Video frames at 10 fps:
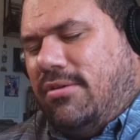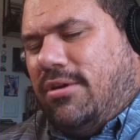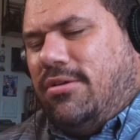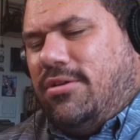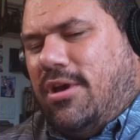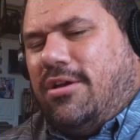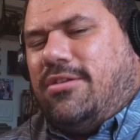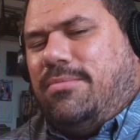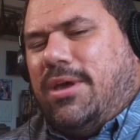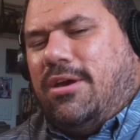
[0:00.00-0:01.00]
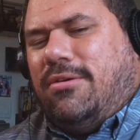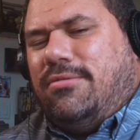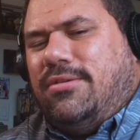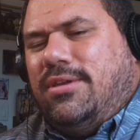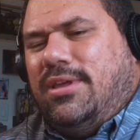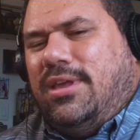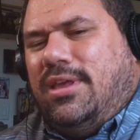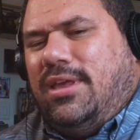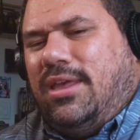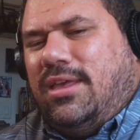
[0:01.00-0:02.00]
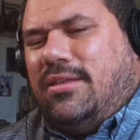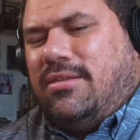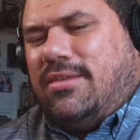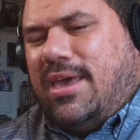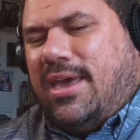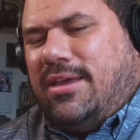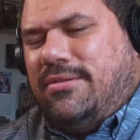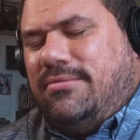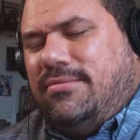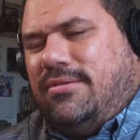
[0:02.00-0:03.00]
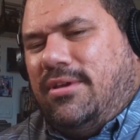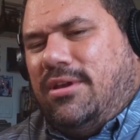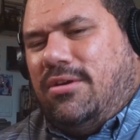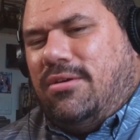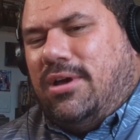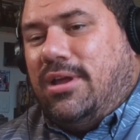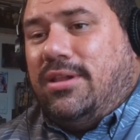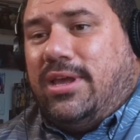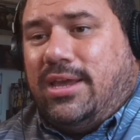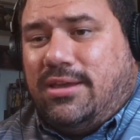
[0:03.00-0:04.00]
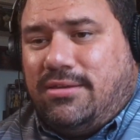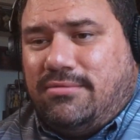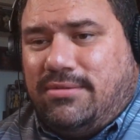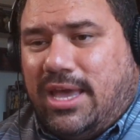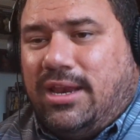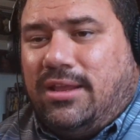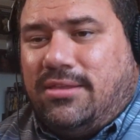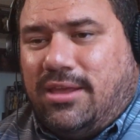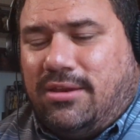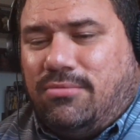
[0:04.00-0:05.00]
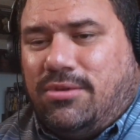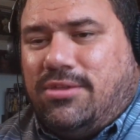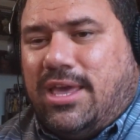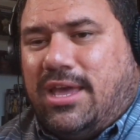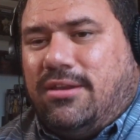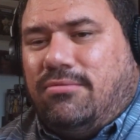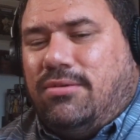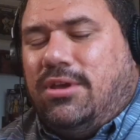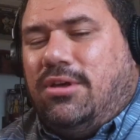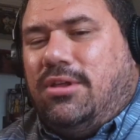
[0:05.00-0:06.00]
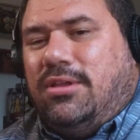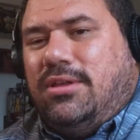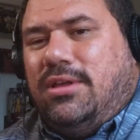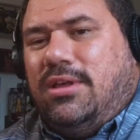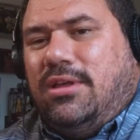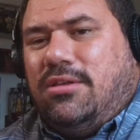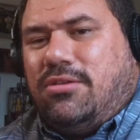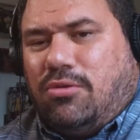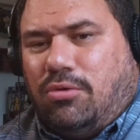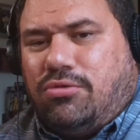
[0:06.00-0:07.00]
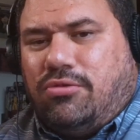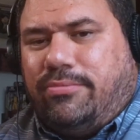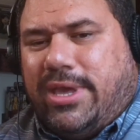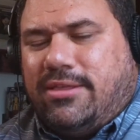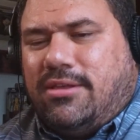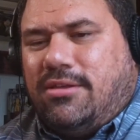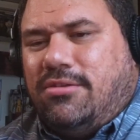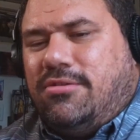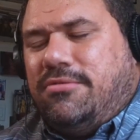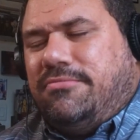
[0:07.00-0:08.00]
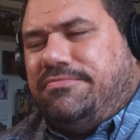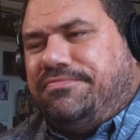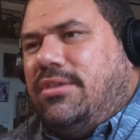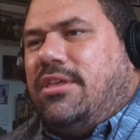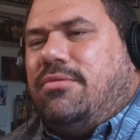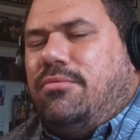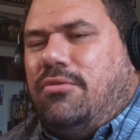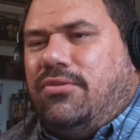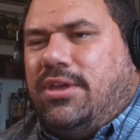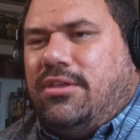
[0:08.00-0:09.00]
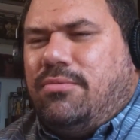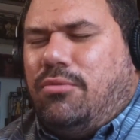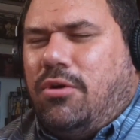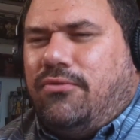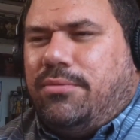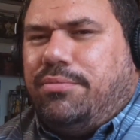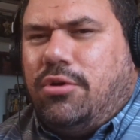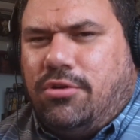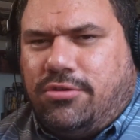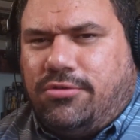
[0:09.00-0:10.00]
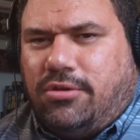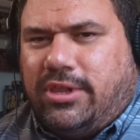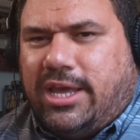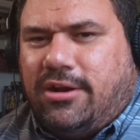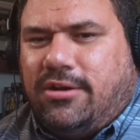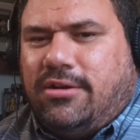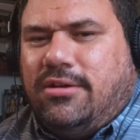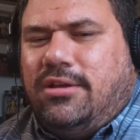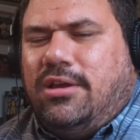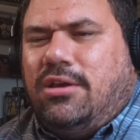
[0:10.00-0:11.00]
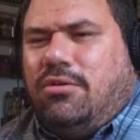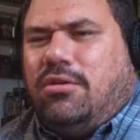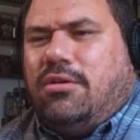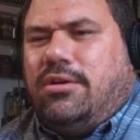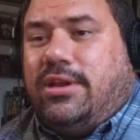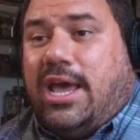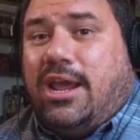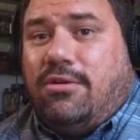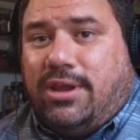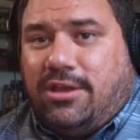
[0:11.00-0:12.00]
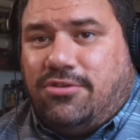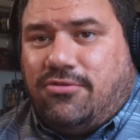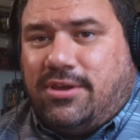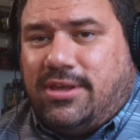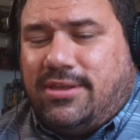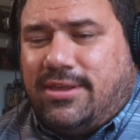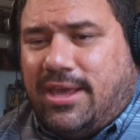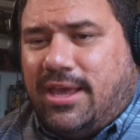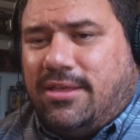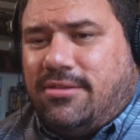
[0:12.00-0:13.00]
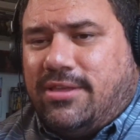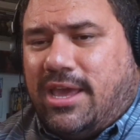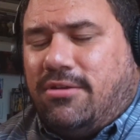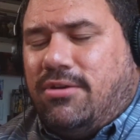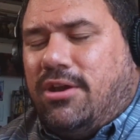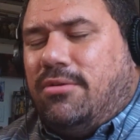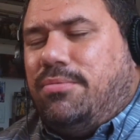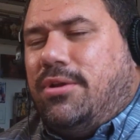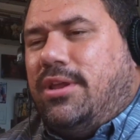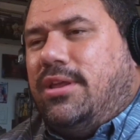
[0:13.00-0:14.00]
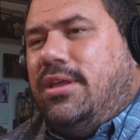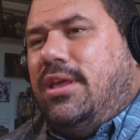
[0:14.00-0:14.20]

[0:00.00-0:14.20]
Creggor talks about is that, unlike Eddington, which had a real social message, this movie is more of a personal letter or diary entry, as Zach Creggor put it.